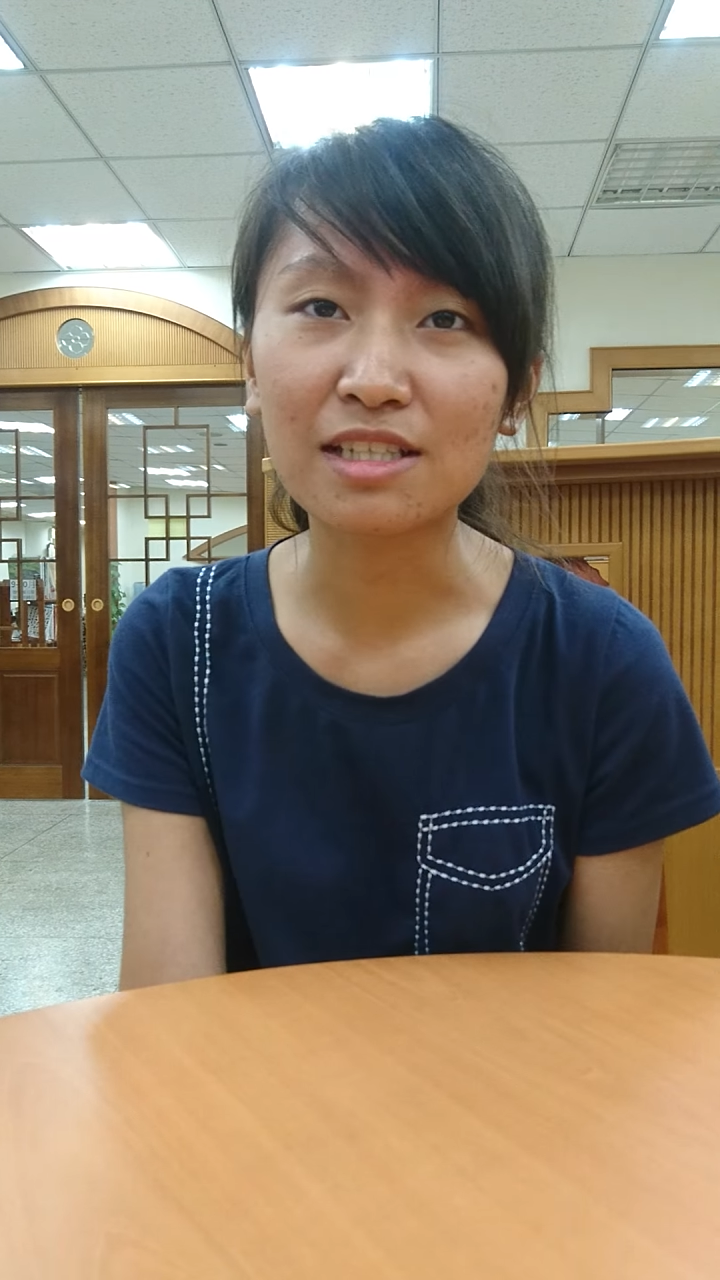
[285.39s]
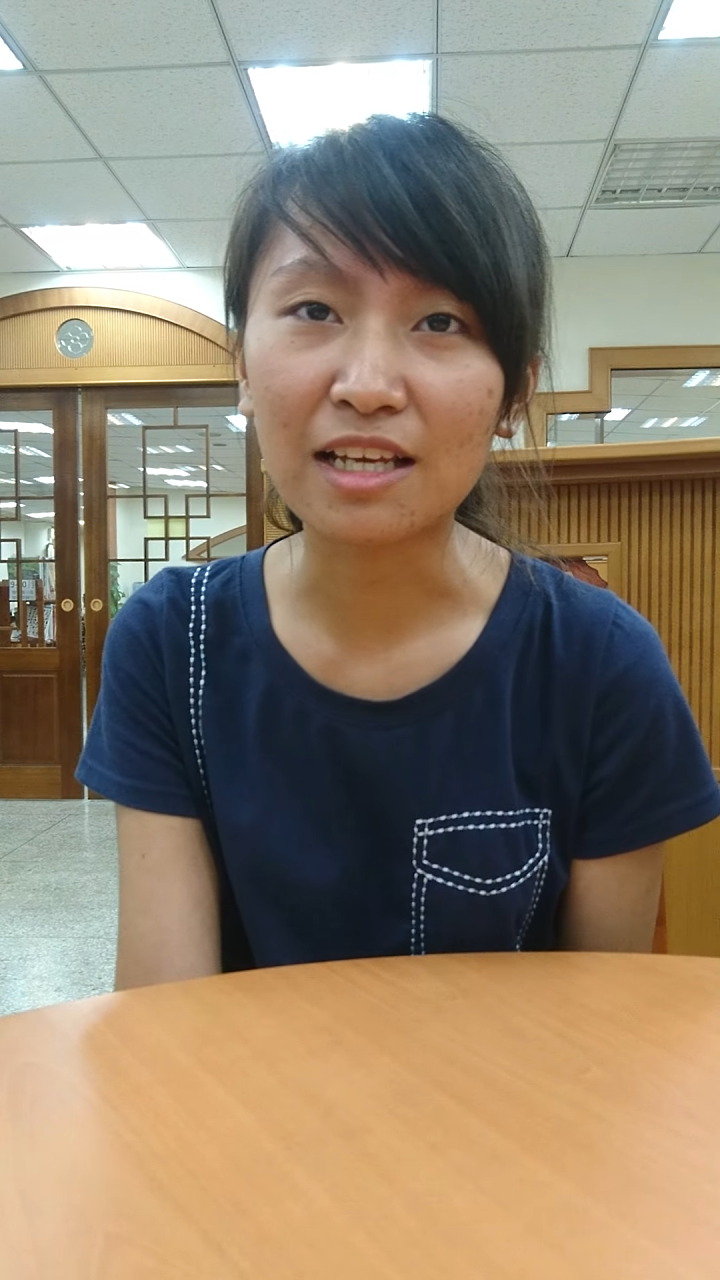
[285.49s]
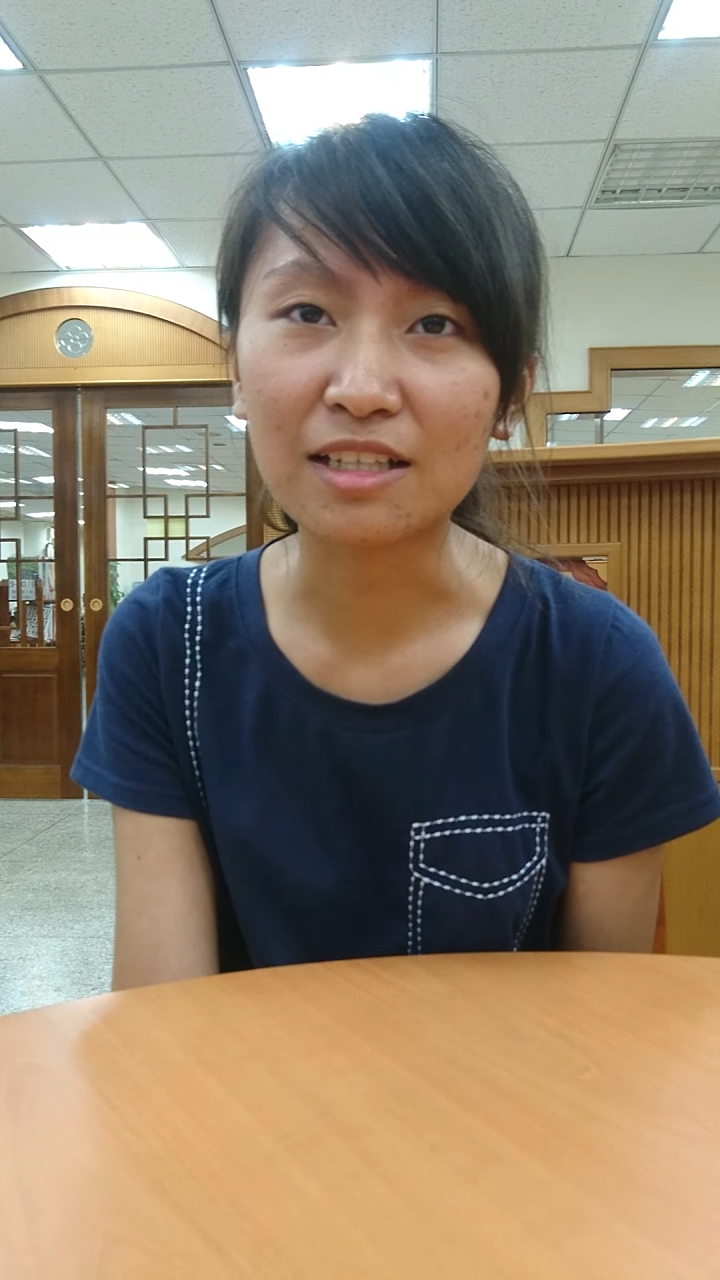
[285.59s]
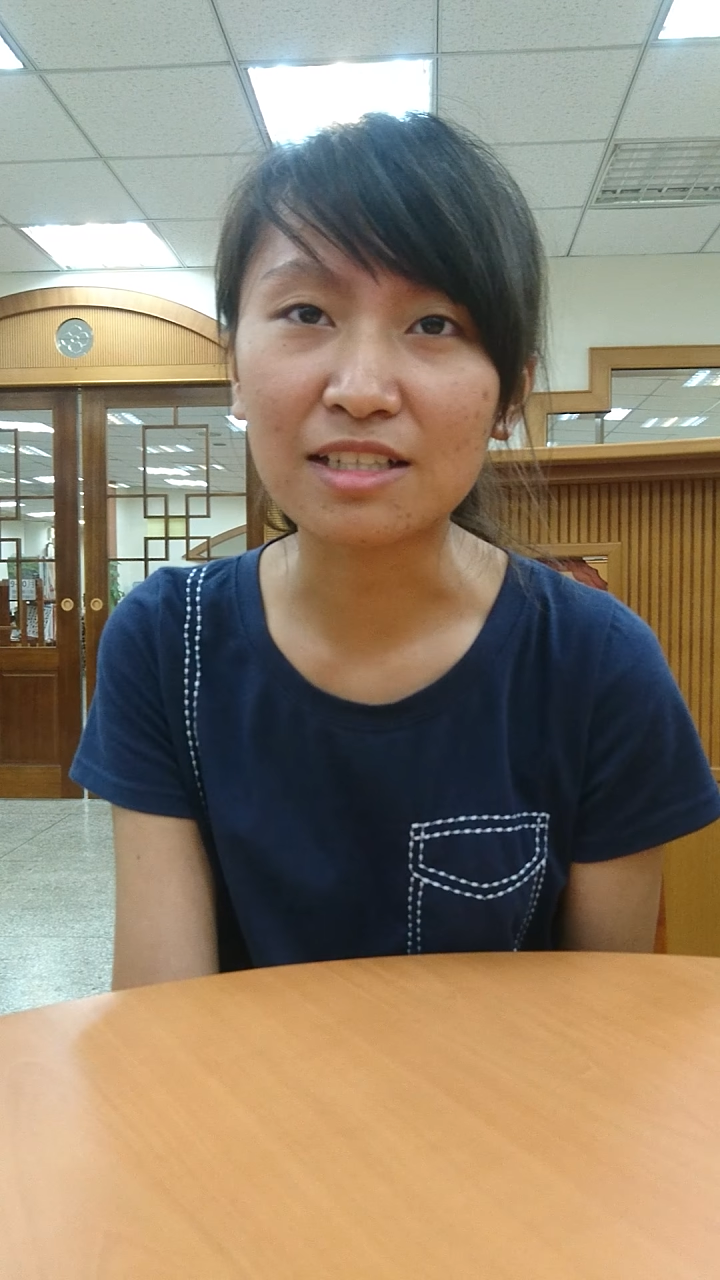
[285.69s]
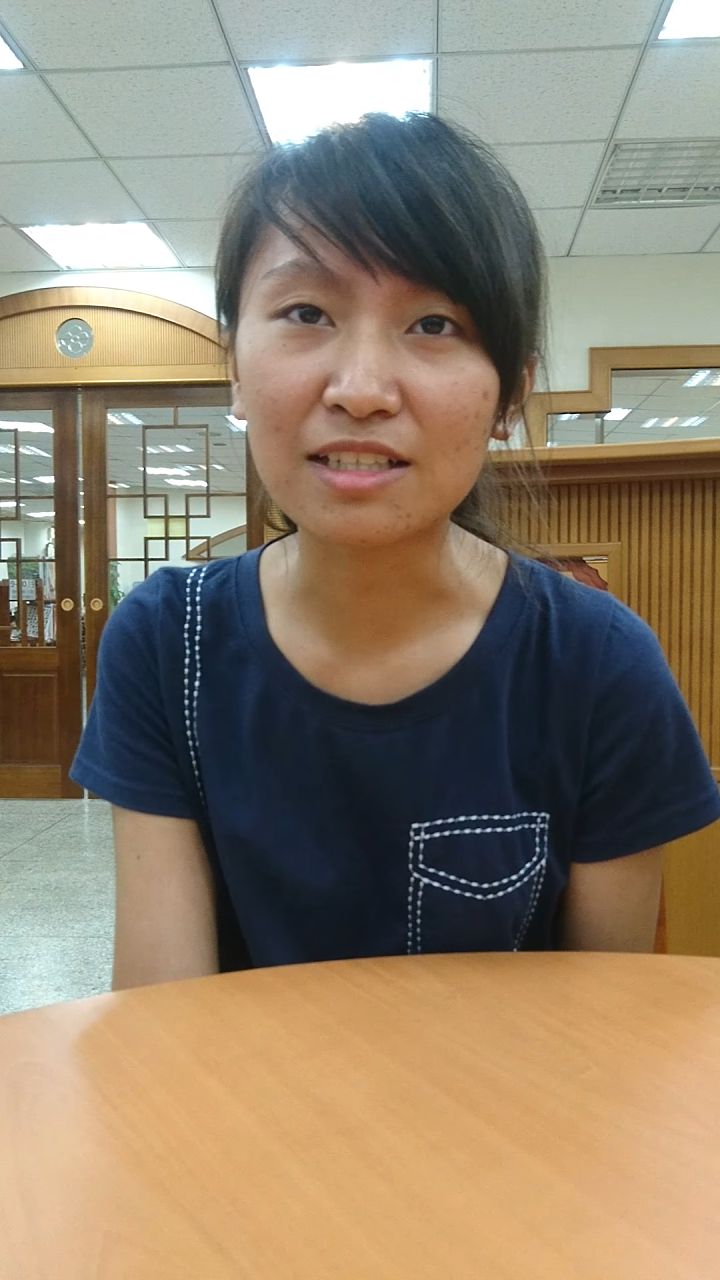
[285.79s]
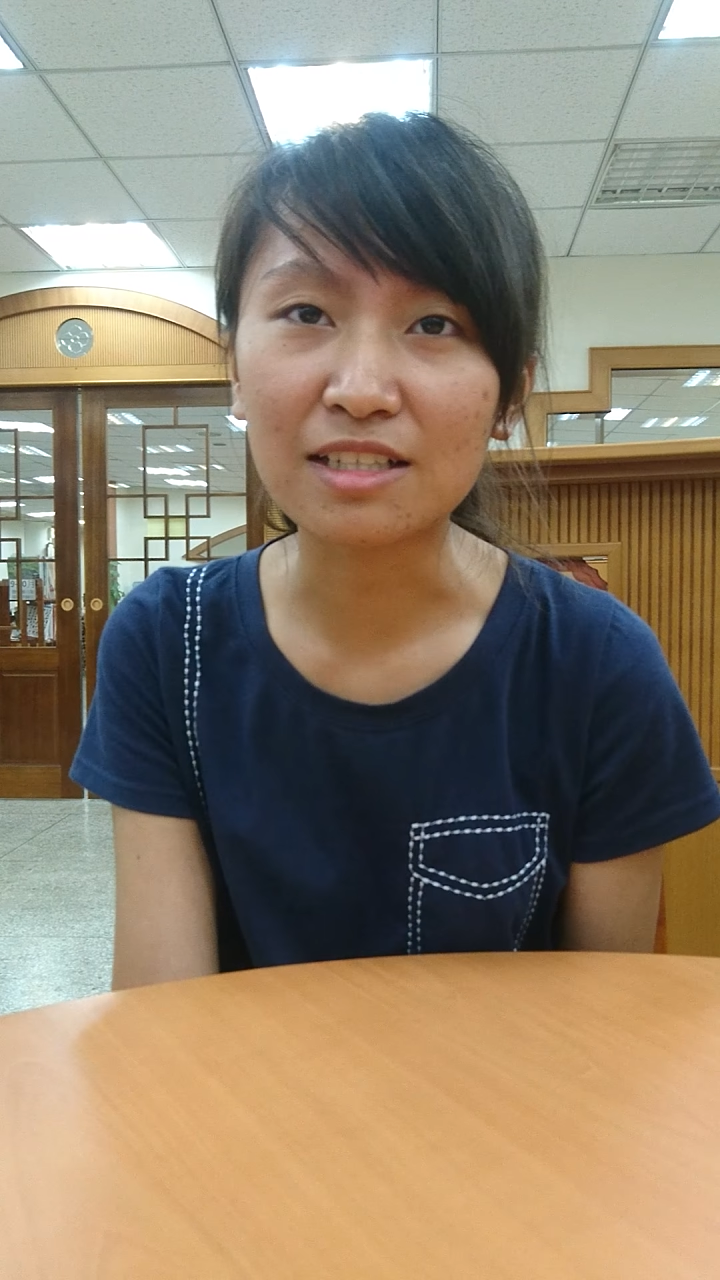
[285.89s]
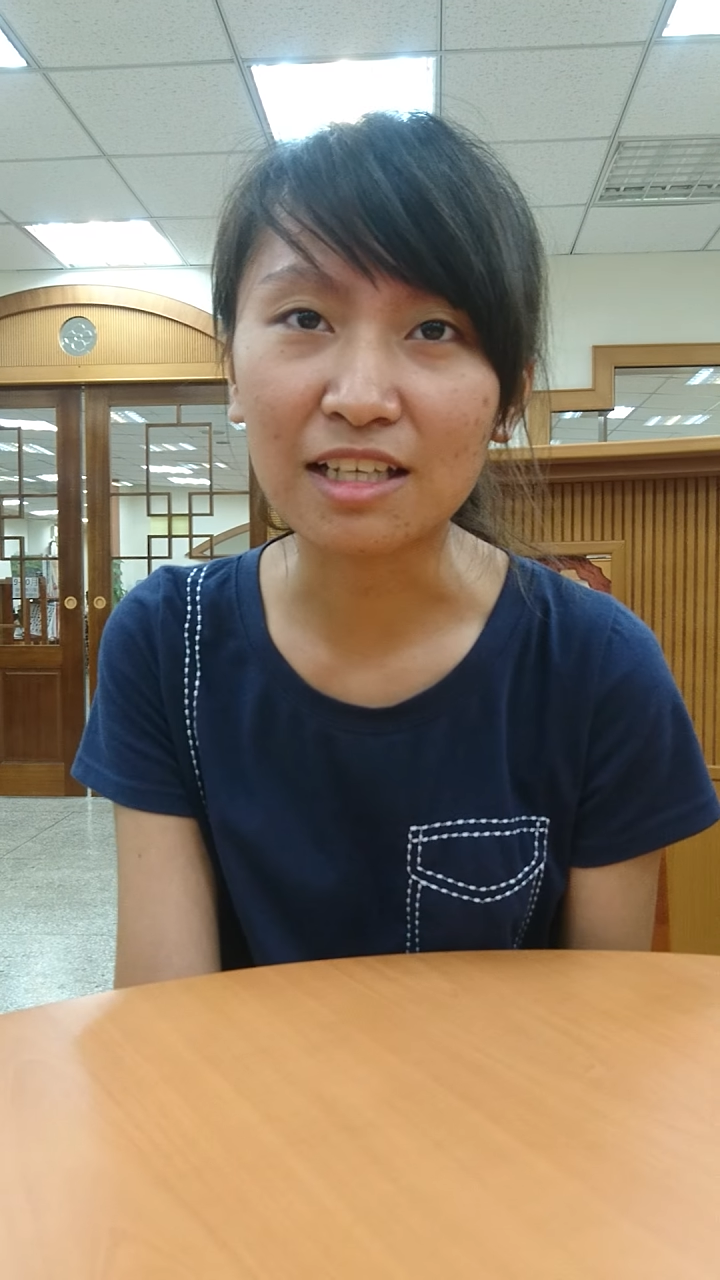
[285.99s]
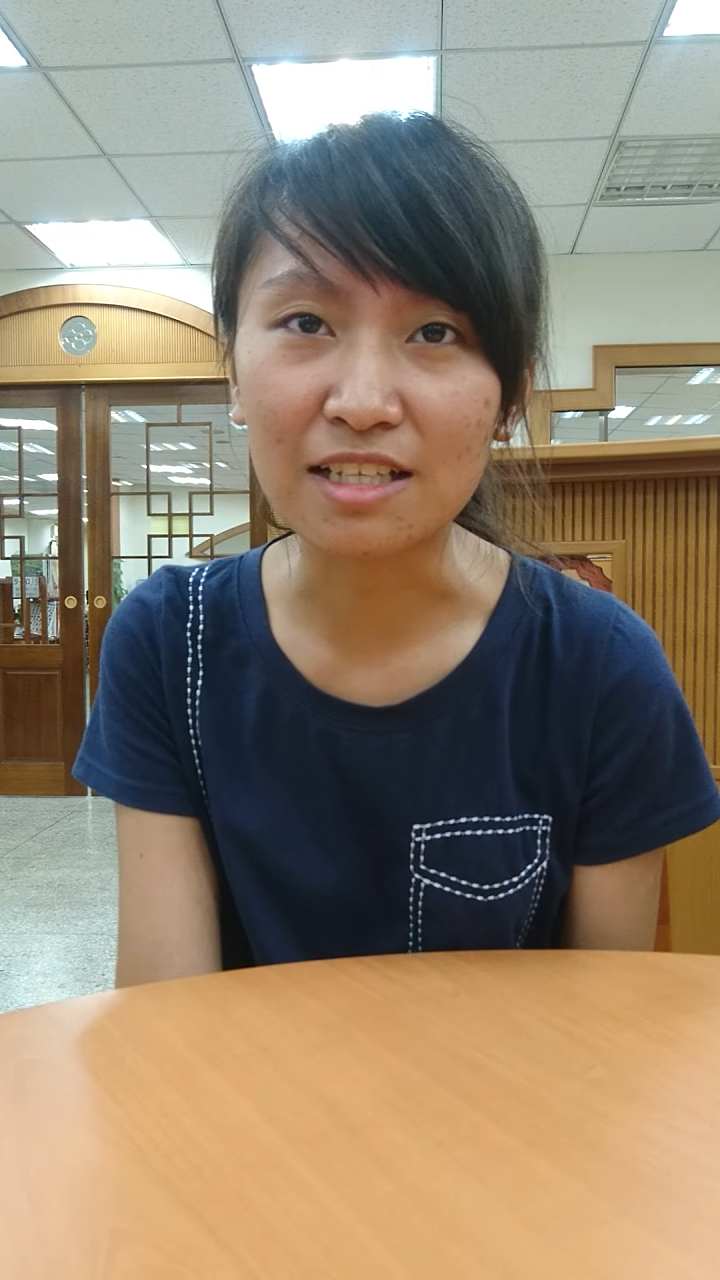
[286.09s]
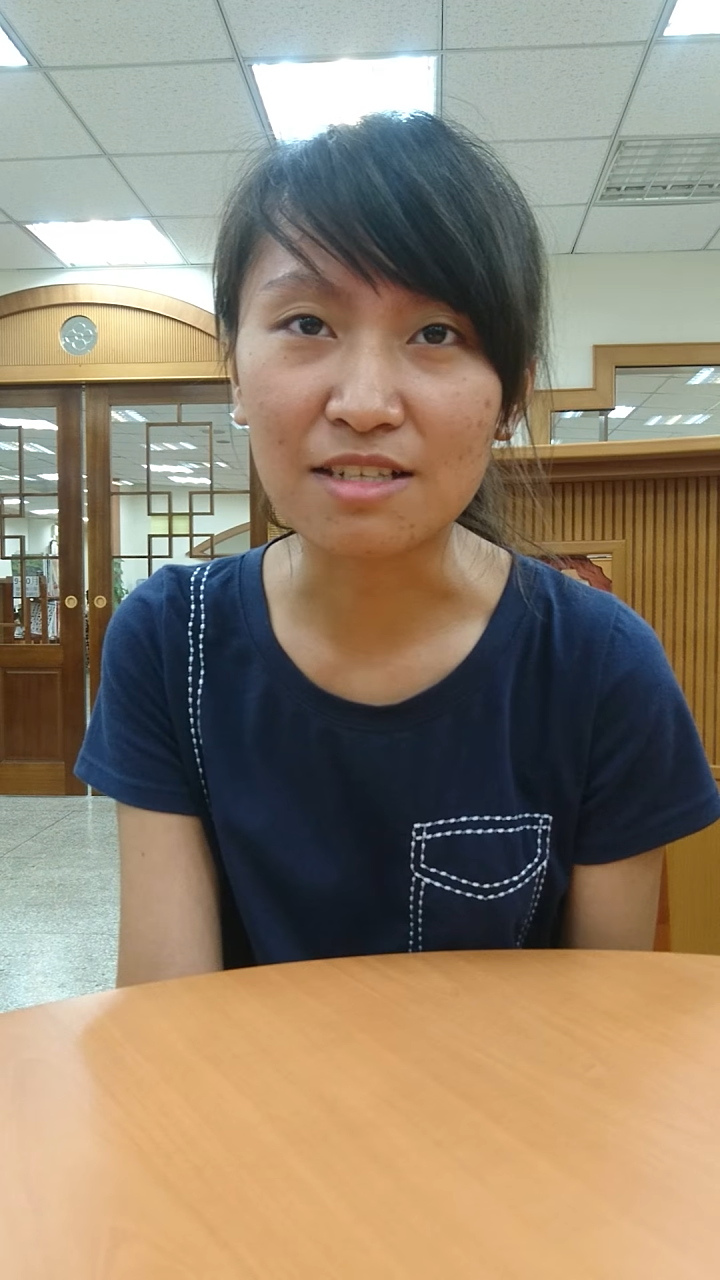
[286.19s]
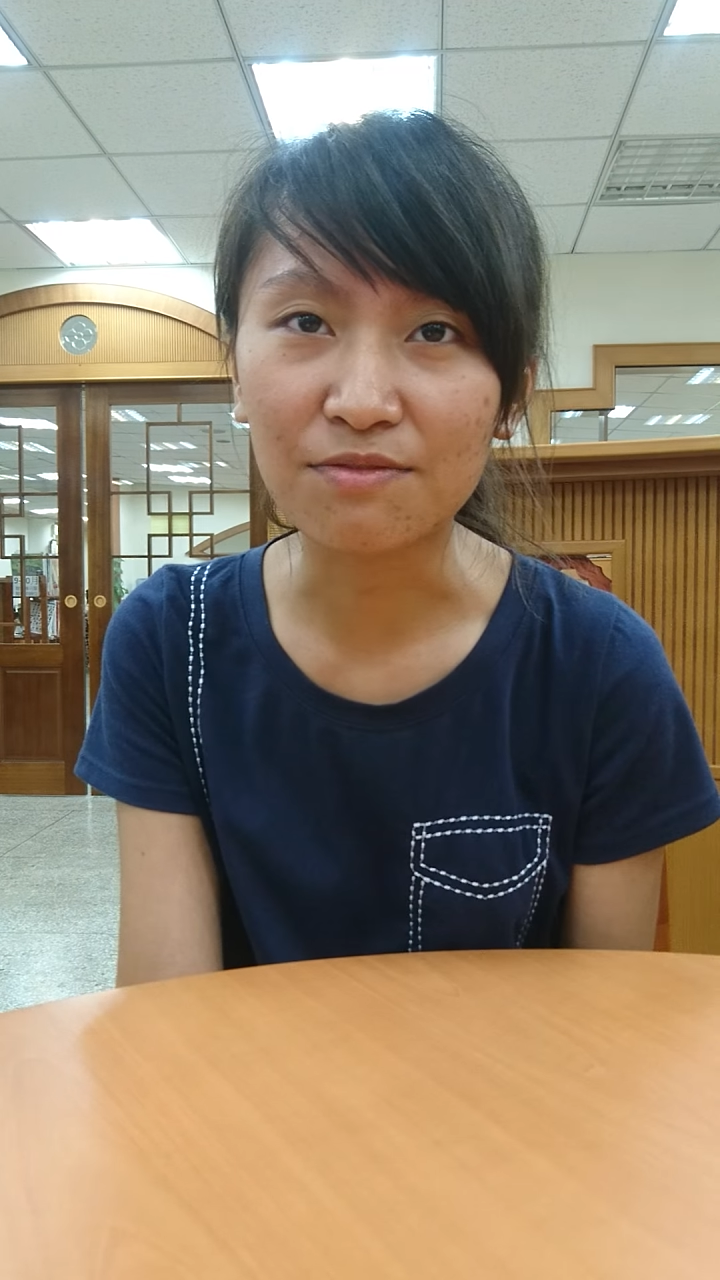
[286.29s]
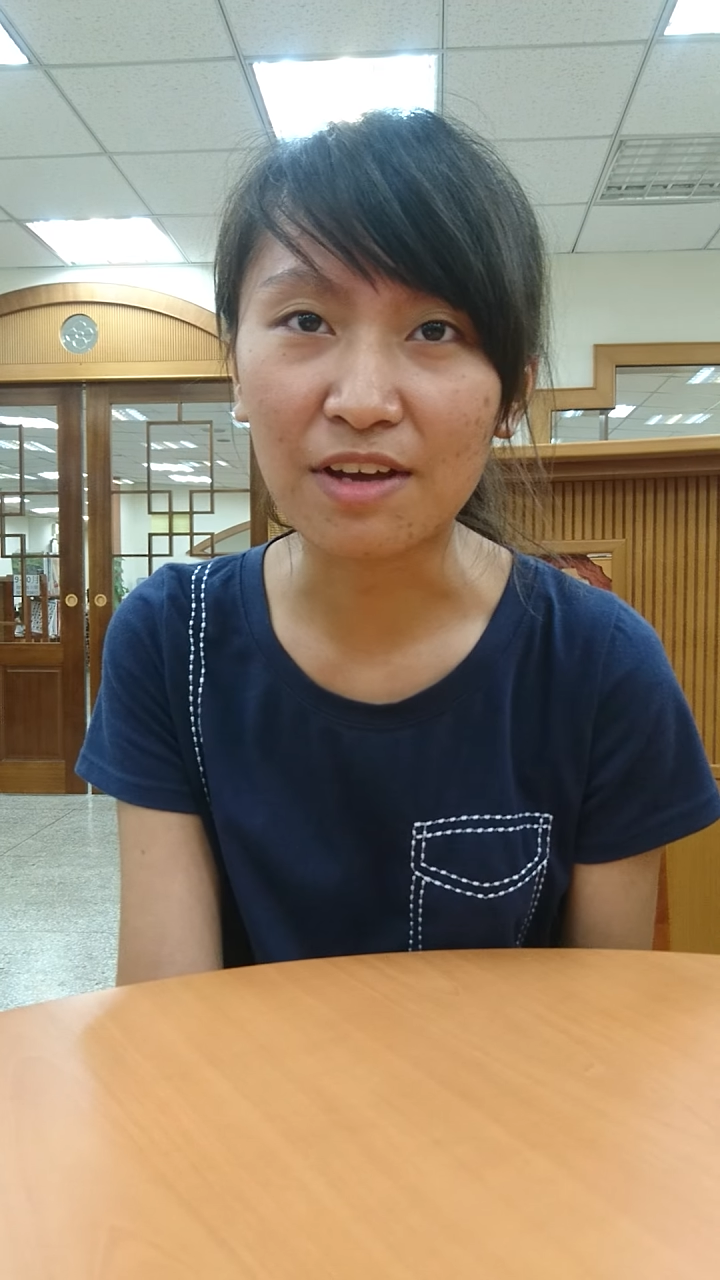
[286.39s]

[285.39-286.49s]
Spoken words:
they think is